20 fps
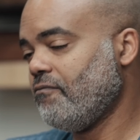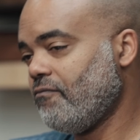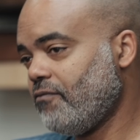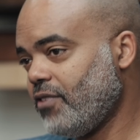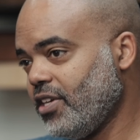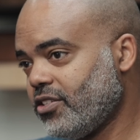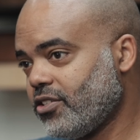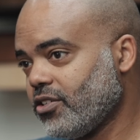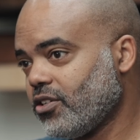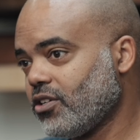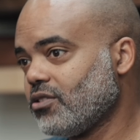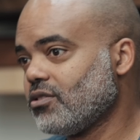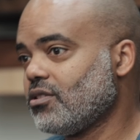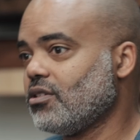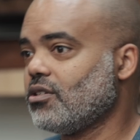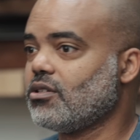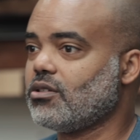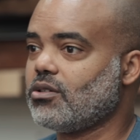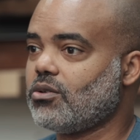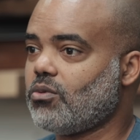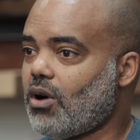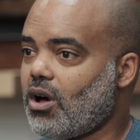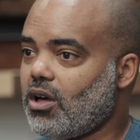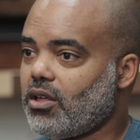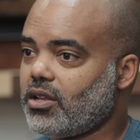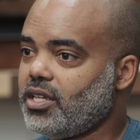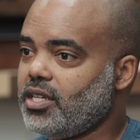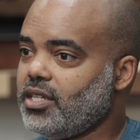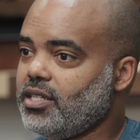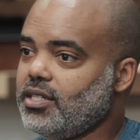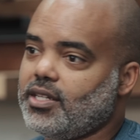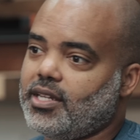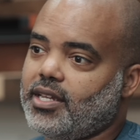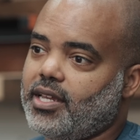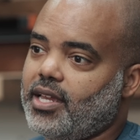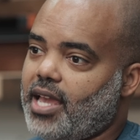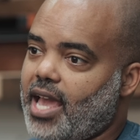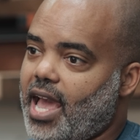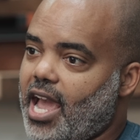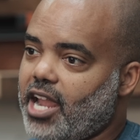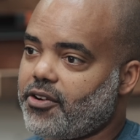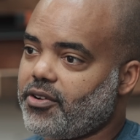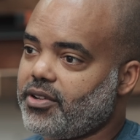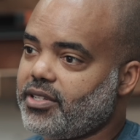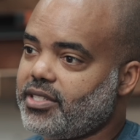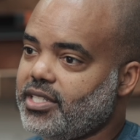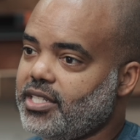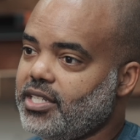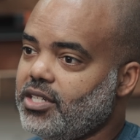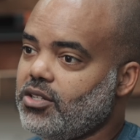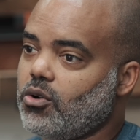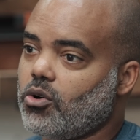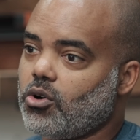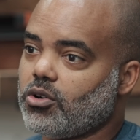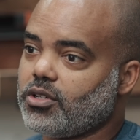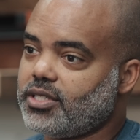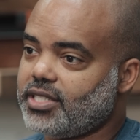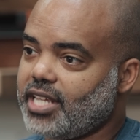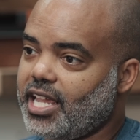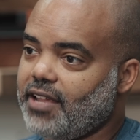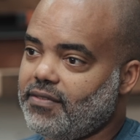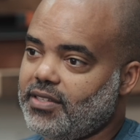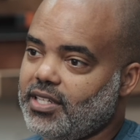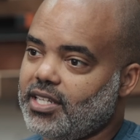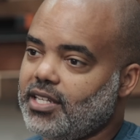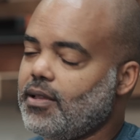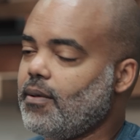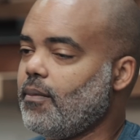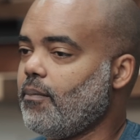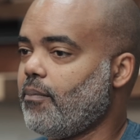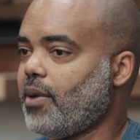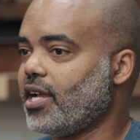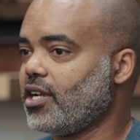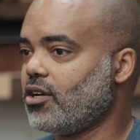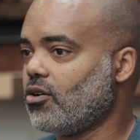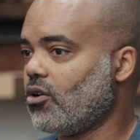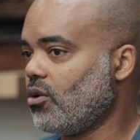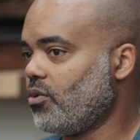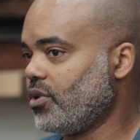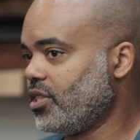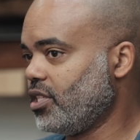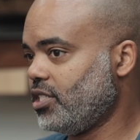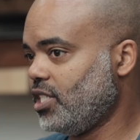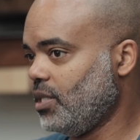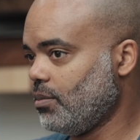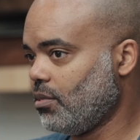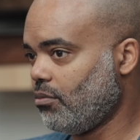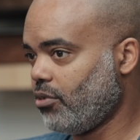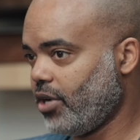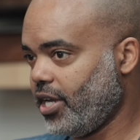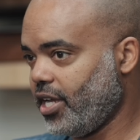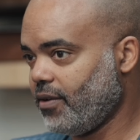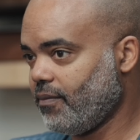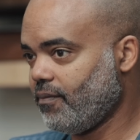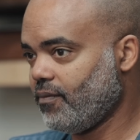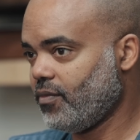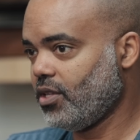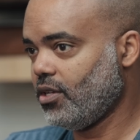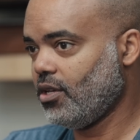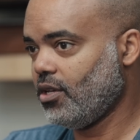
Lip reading: features, quality, accuracy, or safety by going with a cheaper brand.